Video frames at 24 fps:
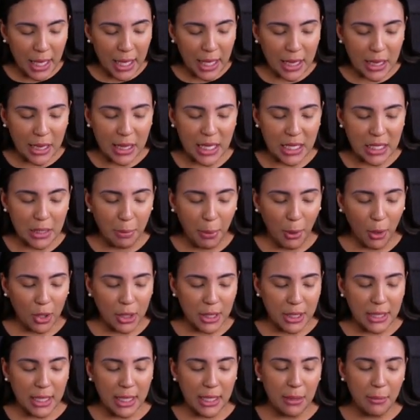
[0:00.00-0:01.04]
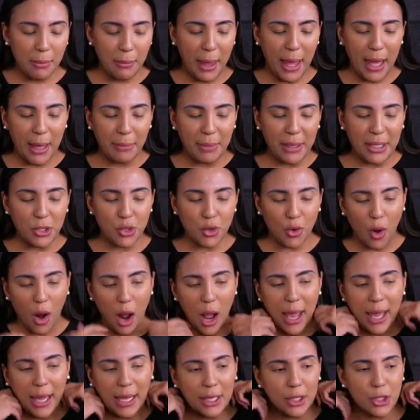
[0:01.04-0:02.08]
This person may be
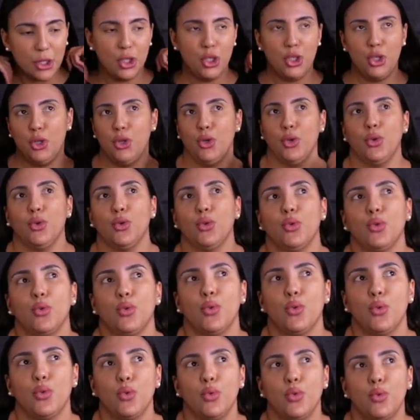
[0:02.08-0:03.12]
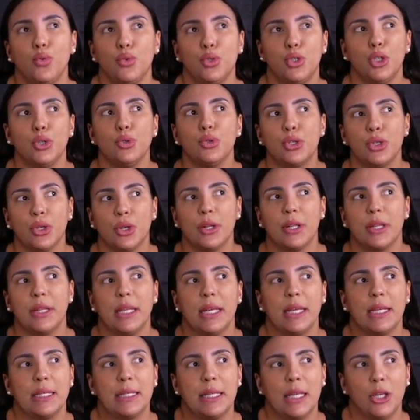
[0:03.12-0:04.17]
trying to do certain
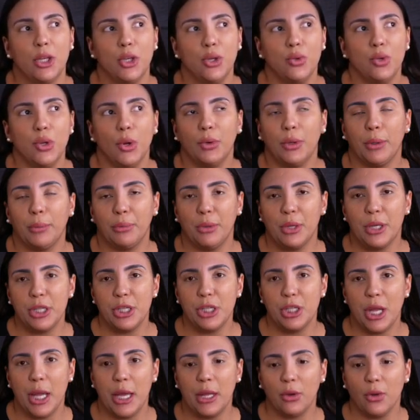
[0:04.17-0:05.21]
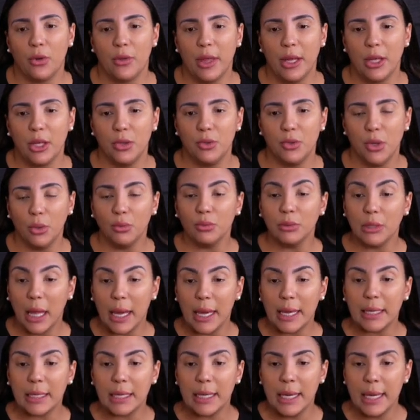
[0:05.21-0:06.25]
things that you don't appreciate or that you don't
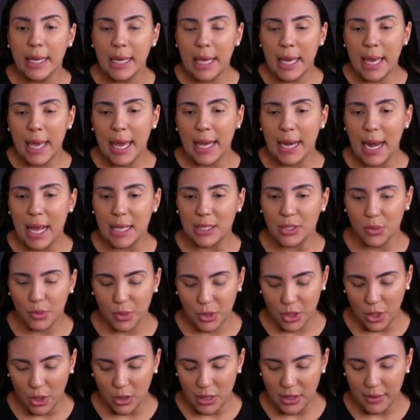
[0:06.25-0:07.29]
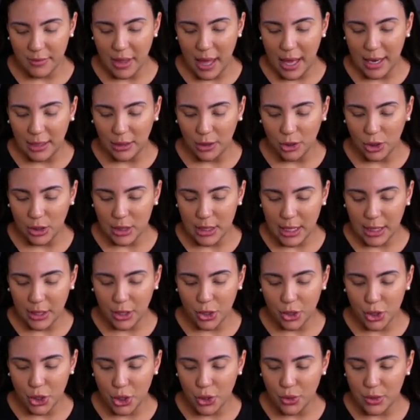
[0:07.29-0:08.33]
like. And as a result of that, it looks
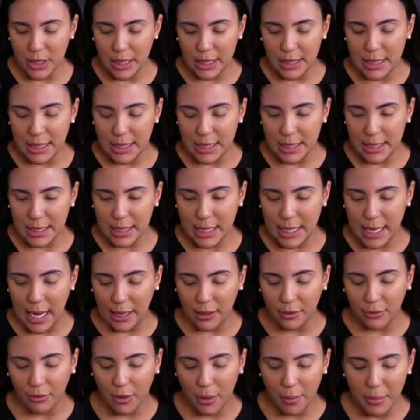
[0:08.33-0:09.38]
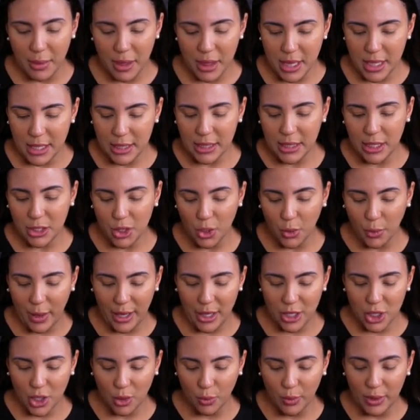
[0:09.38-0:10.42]
like you're choosing to disconnect from this
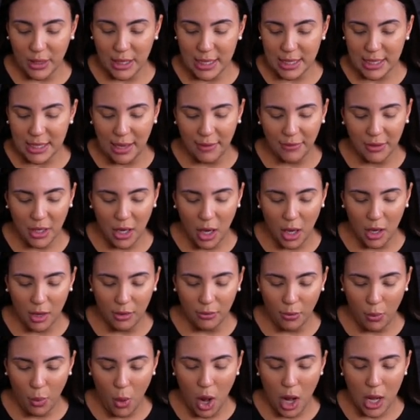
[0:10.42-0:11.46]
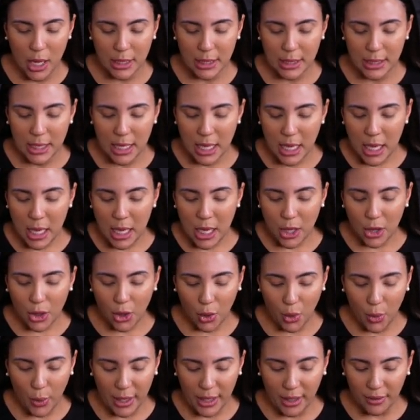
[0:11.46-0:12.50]
situation with the Seven of Wands,
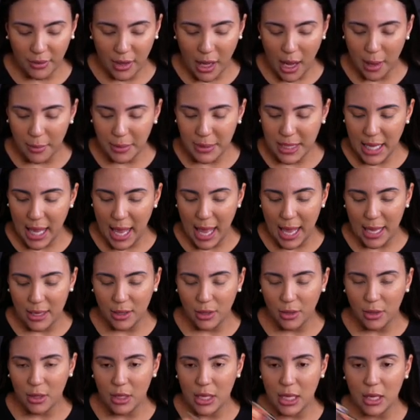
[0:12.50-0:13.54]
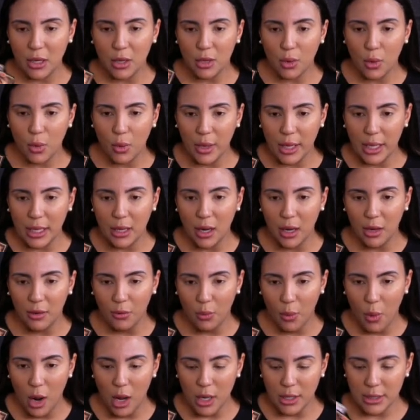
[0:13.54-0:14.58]
the Queen of Cups, and the Queen
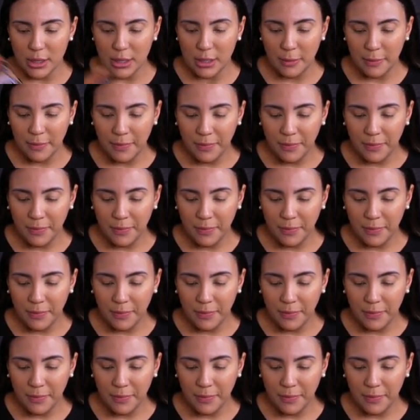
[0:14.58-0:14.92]
of Wands.